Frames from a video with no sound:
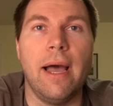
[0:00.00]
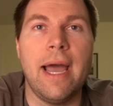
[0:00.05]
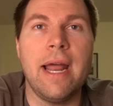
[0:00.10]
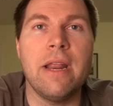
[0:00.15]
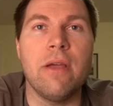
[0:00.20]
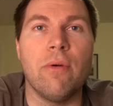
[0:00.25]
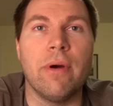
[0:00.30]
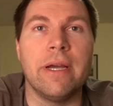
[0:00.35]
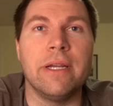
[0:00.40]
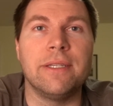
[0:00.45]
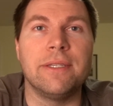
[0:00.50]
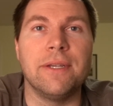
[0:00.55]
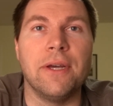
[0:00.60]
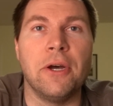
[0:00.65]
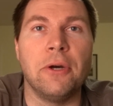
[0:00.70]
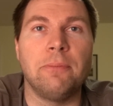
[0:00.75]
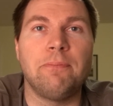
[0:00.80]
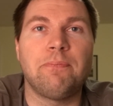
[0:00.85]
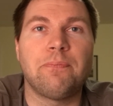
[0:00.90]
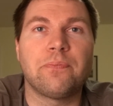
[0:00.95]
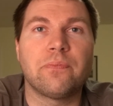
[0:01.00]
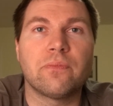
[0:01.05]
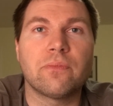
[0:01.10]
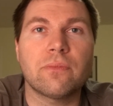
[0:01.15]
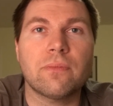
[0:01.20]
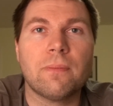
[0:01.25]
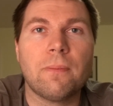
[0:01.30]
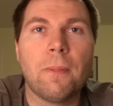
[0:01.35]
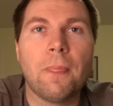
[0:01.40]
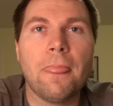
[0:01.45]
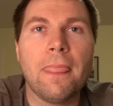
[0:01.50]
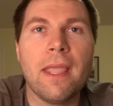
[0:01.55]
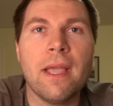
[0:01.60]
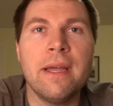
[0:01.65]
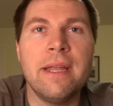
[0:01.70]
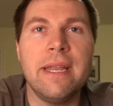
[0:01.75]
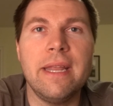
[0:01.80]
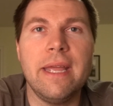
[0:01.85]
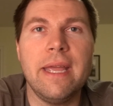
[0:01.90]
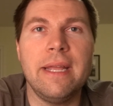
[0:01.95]
Anyway, so
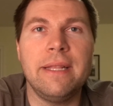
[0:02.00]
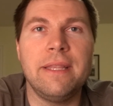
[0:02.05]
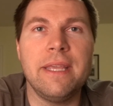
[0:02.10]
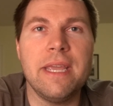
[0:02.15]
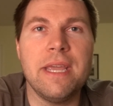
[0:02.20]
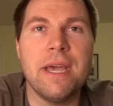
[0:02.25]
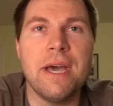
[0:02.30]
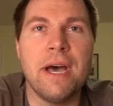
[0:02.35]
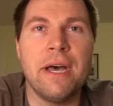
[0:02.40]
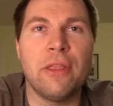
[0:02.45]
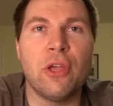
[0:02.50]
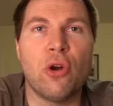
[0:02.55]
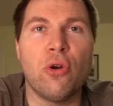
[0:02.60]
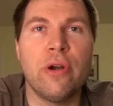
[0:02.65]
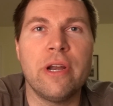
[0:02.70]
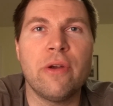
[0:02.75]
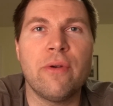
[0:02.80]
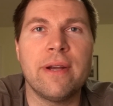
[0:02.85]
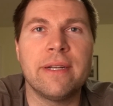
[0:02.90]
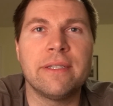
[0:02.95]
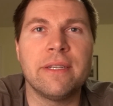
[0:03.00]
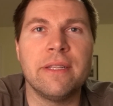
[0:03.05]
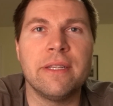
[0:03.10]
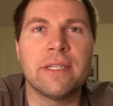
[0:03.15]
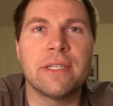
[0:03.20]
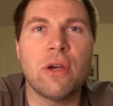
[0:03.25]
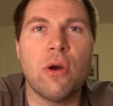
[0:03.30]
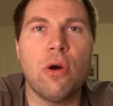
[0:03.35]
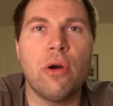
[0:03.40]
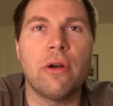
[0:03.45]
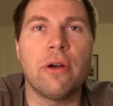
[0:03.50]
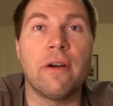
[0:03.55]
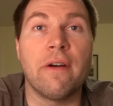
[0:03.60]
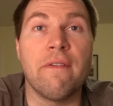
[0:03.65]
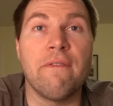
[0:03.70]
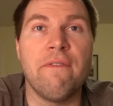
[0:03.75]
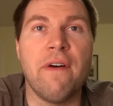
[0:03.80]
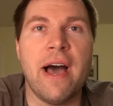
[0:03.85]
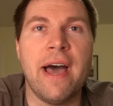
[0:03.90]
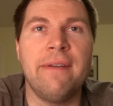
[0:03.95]
the earning rates on this card
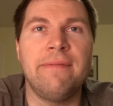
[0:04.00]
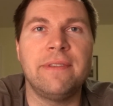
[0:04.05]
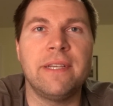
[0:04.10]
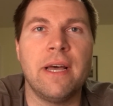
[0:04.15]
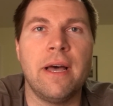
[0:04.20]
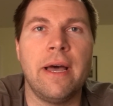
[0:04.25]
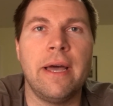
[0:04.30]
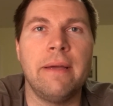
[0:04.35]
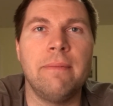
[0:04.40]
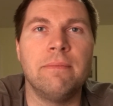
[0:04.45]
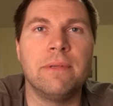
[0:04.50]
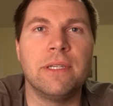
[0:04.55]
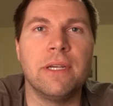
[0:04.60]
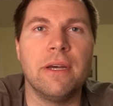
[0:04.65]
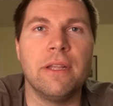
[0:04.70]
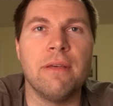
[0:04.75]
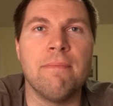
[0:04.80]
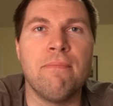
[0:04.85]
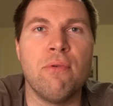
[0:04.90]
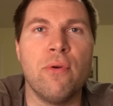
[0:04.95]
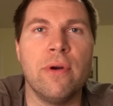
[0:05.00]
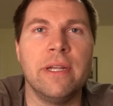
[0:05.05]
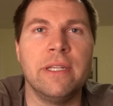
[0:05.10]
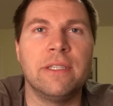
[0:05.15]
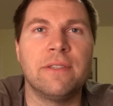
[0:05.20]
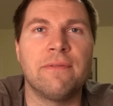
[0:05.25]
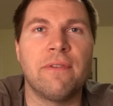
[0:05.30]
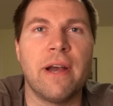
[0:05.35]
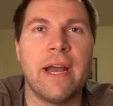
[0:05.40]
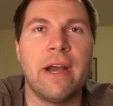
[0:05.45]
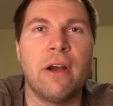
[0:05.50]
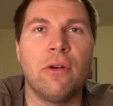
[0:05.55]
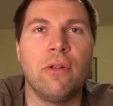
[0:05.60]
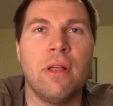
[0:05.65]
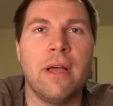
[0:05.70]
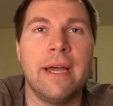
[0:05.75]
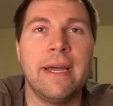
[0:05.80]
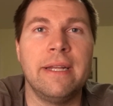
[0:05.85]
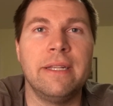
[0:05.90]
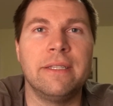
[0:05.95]
are 5 times the points for
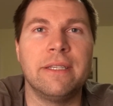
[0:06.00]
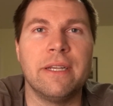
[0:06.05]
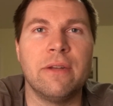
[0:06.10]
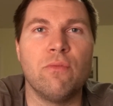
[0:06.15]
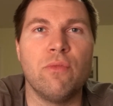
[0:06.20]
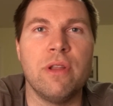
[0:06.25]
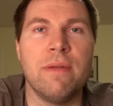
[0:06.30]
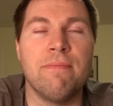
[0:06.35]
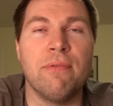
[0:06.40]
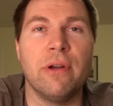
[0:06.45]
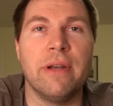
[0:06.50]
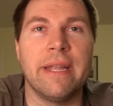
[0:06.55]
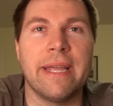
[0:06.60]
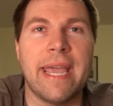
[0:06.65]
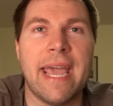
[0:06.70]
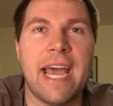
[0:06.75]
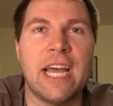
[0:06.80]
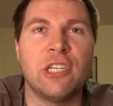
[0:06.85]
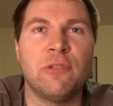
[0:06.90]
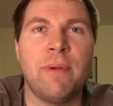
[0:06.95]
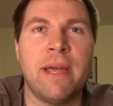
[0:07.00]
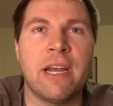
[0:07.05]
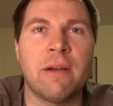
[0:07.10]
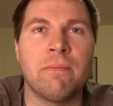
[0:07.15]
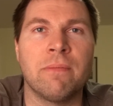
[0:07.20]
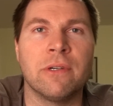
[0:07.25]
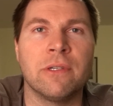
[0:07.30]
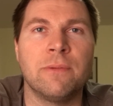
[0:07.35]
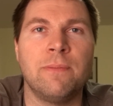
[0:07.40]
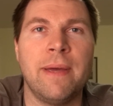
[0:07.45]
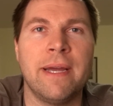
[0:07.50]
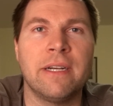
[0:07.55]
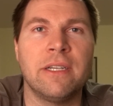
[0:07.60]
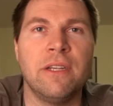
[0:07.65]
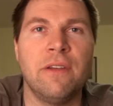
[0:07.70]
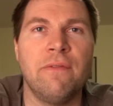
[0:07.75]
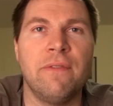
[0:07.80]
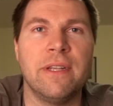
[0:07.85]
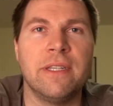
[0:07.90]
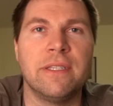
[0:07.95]
airlines, and when you put in the cashback
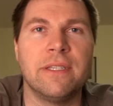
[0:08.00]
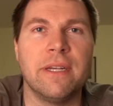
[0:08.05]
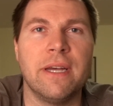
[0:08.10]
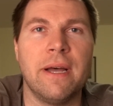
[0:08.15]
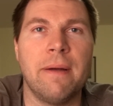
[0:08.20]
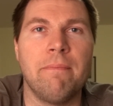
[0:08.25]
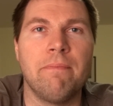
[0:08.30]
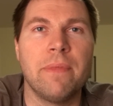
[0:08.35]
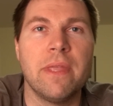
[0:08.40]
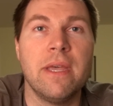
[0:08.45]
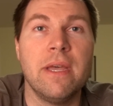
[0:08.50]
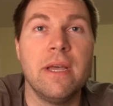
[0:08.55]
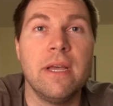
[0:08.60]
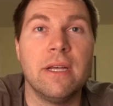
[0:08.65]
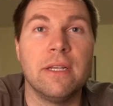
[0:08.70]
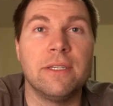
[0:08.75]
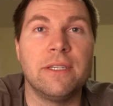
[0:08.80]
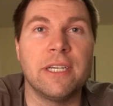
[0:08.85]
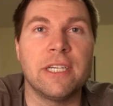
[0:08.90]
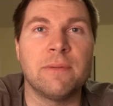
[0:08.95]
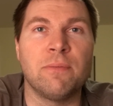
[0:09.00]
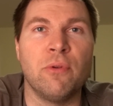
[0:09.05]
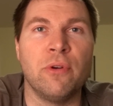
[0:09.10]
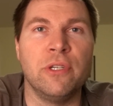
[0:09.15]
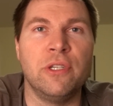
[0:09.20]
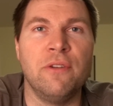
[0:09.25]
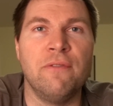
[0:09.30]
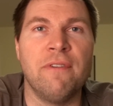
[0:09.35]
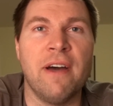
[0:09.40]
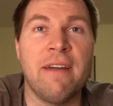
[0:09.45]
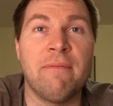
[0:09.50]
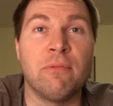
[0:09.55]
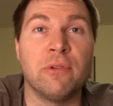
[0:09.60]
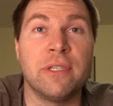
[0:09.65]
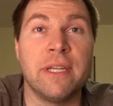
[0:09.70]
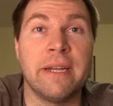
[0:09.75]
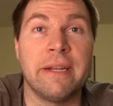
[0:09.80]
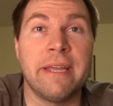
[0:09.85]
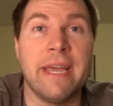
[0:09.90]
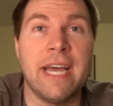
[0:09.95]
perspective, it's
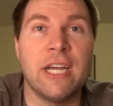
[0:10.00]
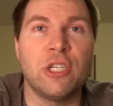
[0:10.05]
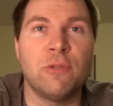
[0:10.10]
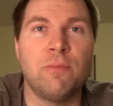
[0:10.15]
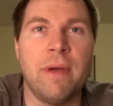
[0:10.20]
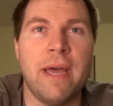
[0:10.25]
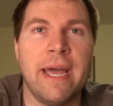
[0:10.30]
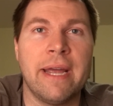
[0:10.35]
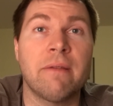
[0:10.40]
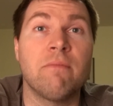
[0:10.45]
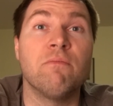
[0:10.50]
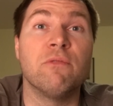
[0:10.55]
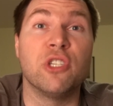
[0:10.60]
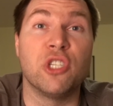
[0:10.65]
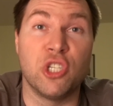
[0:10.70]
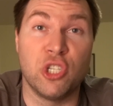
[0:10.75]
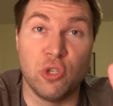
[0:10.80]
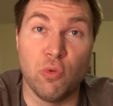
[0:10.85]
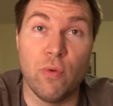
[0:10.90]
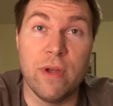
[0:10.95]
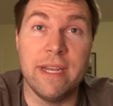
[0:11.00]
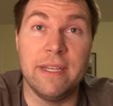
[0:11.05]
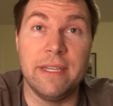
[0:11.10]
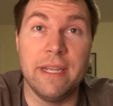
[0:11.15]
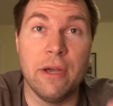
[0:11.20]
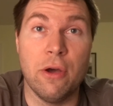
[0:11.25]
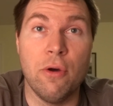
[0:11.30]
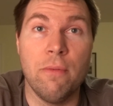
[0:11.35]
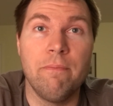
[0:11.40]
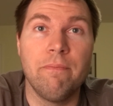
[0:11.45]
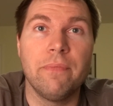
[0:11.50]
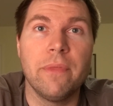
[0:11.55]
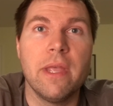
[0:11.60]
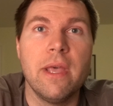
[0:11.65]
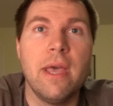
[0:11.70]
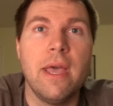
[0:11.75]
6.25% cashback. Sweet deal.